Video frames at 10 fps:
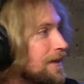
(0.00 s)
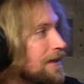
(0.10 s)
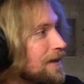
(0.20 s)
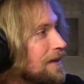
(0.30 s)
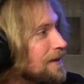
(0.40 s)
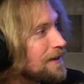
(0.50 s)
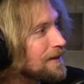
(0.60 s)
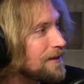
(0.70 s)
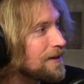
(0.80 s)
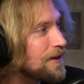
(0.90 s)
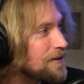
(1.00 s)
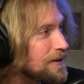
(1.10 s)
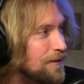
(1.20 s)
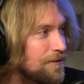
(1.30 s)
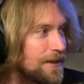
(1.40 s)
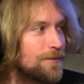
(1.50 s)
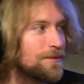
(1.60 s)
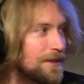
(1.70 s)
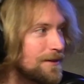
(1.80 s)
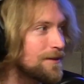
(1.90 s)
Like, yeah. You know, Stephanie was
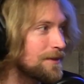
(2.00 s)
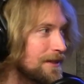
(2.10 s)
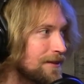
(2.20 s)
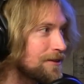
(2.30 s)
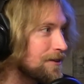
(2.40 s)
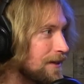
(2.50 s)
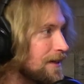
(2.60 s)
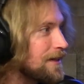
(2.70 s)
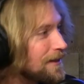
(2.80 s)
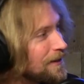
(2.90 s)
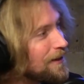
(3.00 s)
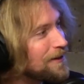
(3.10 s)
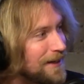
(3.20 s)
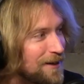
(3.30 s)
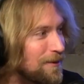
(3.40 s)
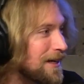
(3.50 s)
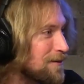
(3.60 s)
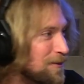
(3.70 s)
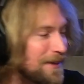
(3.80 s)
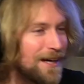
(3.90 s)
mean to me yesterday. You know, like
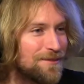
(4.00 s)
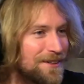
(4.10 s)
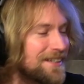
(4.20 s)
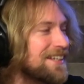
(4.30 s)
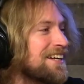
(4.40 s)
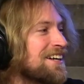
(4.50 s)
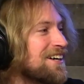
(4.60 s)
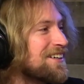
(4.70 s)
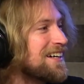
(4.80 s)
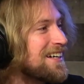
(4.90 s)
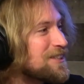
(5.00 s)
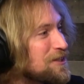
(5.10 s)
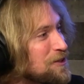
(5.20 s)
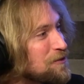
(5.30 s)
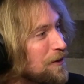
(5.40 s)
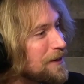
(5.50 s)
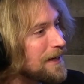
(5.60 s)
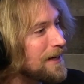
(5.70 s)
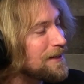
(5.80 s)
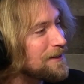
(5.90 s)
whatever, whatever. You know, yeah. just these very
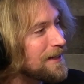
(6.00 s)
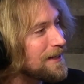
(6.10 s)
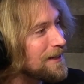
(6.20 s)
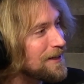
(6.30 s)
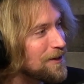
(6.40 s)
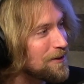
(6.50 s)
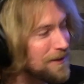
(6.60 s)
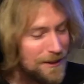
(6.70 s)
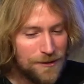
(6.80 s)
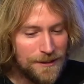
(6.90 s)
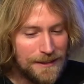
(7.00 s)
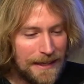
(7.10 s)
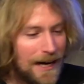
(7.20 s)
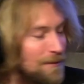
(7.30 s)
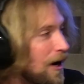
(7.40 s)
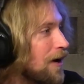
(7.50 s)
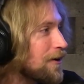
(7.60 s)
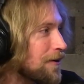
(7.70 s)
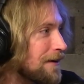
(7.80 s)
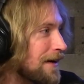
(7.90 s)
kind of like you know interesting thing. I'm
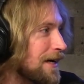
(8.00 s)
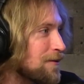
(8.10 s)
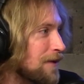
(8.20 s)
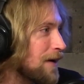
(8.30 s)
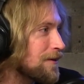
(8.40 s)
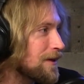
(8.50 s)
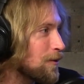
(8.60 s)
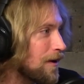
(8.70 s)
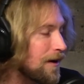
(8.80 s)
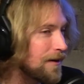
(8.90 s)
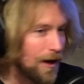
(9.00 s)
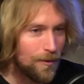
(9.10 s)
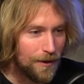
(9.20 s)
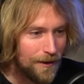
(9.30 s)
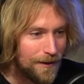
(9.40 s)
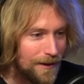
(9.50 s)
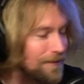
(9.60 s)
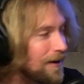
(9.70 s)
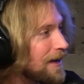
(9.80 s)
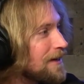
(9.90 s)
hungry, right? I, I really want a burger,
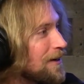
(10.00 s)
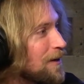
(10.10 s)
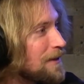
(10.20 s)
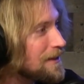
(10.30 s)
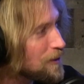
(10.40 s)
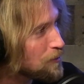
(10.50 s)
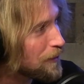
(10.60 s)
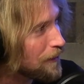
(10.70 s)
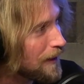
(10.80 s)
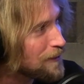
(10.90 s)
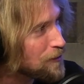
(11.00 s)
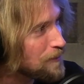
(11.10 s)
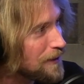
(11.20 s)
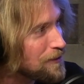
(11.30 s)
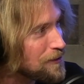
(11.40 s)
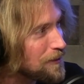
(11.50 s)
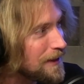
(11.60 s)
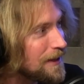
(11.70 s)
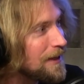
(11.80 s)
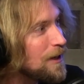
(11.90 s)
right? Mm -hmm. You mm-hmm. know, I mean, this is what your conscious mind is
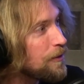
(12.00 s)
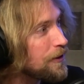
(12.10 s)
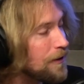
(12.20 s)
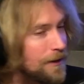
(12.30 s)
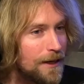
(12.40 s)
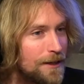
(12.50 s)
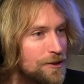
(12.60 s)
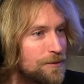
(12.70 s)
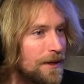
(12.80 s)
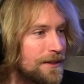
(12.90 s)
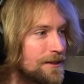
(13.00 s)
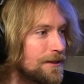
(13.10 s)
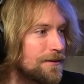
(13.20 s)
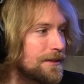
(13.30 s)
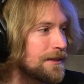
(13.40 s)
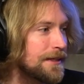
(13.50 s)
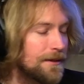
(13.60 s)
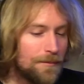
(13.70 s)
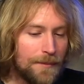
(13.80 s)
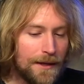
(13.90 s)
doing, mm -hmm. but your unconscious mind is literally like